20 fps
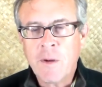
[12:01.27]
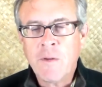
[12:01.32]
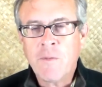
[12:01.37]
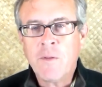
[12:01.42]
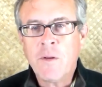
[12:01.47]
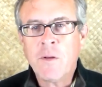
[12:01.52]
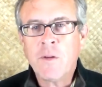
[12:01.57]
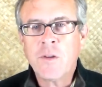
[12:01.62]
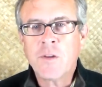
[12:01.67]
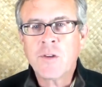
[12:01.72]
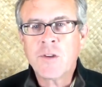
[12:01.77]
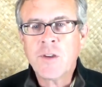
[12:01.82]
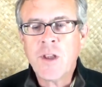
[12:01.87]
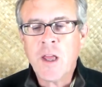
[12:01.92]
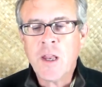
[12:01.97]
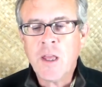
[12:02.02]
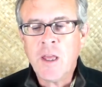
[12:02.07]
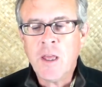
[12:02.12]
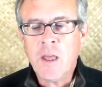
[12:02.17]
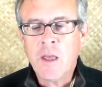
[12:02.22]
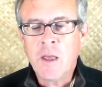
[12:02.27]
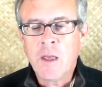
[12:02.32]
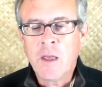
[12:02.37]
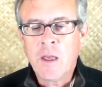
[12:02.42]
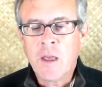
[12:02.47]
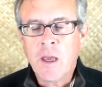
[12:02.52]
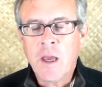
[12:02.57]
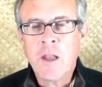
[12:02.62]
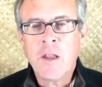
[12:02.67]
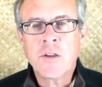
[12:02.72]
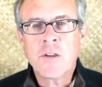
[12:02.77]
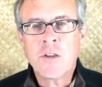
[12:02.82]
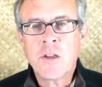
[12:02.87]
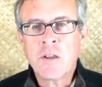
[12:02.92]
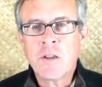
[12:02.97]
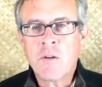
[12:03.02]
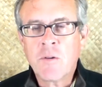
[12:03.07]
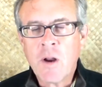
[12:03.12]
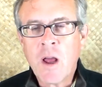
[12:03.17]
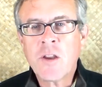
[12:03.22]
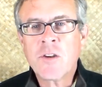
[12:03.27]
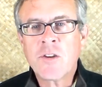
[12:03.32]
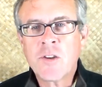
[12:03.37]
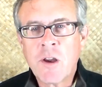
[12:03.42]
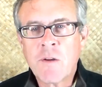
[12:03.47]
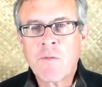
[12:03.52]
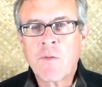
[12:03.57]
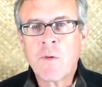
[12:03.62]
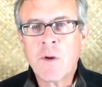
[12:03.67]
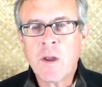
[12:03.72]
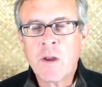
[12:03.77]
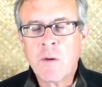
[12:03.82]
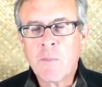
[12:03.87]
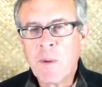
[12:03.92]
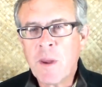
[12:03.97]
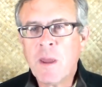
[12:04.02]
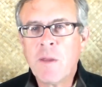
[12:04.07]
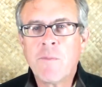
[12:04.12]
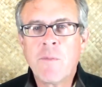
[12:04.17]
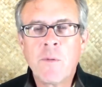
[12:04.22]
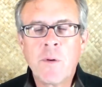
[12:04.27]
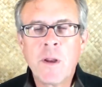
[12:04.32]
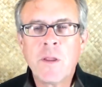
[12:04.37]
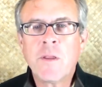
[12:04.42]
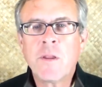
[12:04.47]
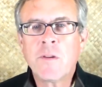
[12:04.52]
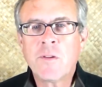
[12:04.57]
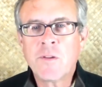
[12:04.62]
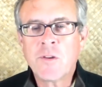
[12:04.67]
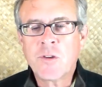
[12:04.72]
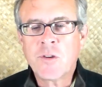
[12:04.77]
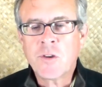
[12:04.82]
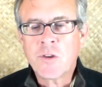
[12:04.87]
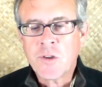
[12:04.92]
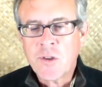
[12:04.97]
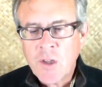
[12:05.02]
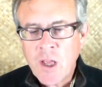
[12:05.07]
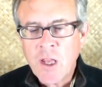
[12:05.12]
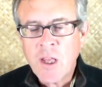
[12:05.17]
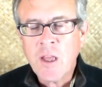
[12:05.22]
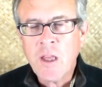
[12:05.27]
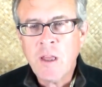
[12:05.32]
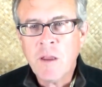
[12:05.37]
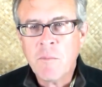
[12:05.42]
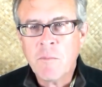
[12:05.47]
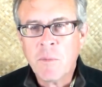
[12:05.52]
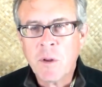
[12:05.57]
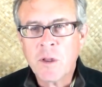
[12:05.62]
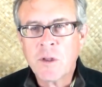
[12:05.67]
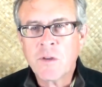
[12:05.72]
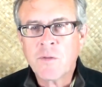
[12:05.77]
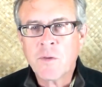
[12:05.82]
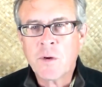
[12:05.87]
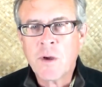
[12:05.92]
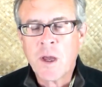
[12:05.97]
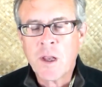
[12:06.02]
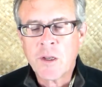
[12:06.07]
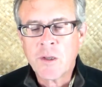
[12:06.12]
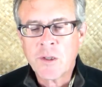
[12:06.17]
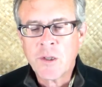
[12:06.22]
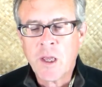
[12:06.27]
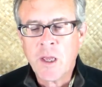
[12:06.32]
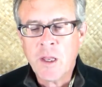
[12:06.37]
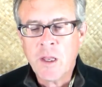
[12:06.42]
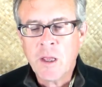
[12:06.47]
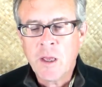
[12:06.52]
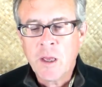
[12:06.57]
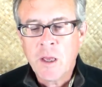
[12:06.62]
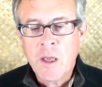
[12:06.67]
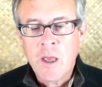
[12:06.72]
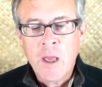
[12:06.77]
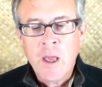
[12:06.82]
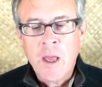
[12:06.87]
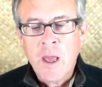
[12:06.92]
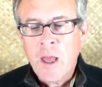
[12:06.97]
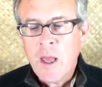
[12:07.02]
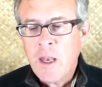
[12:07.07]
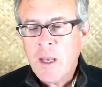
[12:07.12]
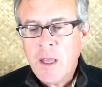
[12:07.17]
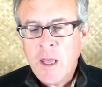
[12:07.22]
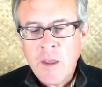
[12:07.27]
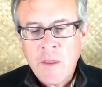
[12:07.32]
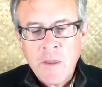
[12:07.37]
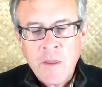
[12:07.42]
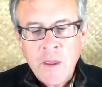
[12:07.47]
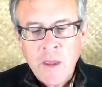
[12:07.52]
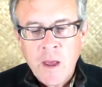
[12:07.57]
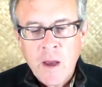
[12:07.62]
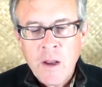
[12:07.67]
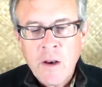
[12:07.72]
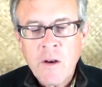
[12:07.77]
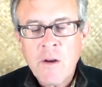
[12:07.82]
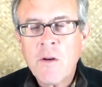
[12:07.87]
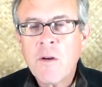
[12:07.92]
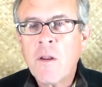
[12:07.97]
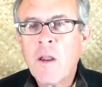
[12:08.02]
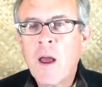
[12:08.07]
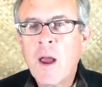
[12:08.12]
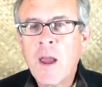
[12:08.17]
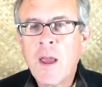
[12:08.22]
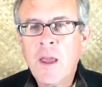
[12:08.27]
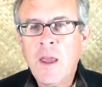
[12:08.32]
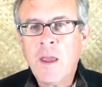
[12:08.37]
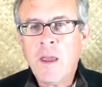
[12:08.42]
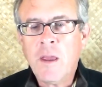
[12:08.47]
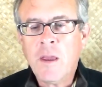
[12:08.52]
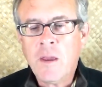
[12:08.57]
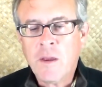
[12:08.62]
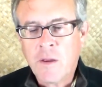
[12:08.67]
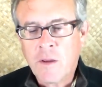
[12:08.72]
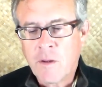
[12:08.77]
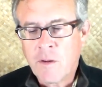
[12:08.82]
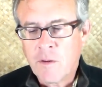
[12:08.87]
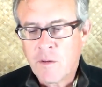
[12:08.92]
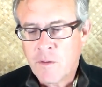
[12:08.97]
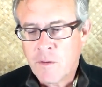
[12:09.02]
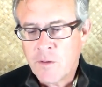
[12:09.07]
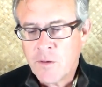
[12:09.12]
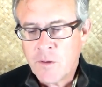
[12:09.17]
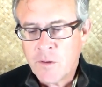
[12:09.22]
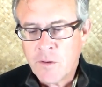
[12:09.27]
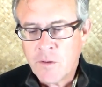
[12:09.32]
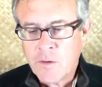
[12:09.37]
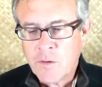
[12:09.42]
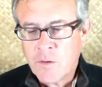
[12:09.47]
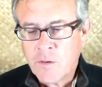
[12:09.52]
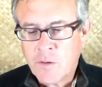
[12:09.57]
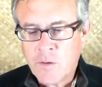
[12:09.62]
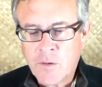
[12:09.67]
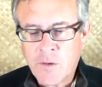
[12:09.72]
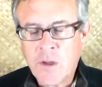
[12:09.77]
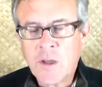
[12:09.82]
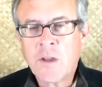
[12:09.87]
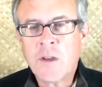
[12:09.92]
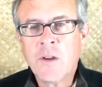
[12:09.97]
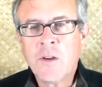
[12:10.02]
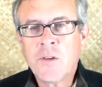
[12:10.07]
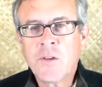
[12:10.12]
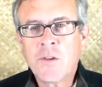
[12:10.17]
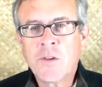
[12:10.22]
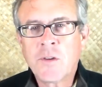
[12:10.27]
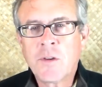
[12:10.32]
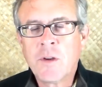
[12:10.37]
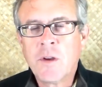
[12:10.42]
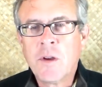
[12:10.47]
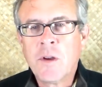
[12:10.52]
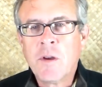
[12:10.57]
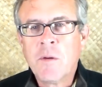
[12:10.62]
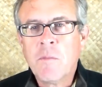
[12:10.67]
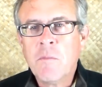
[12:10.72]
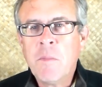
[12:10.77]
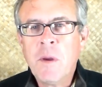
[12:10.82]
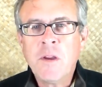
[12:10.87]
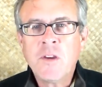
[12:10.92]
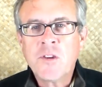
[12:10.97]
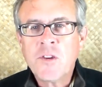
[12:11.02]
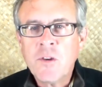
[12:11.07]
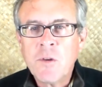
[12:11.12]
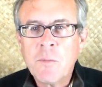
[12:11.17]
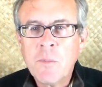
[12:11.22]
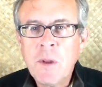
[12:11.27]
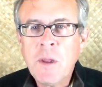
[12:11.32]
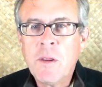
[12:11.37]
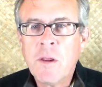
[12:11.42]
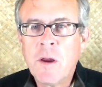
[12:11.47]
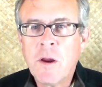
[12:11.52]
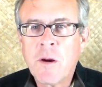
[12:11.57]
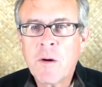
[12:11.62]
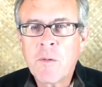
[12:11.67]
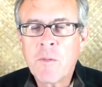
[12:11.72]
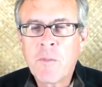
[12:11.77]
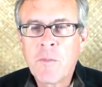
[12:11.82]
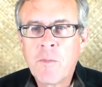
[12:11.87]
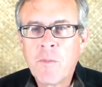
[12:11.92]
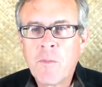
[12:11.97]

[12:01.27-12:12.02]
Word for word: We feel the steady, and it's we're not suffering or painful or anything. There's just a steady, blissful kind of state. And yet the underlying sickness may still be there.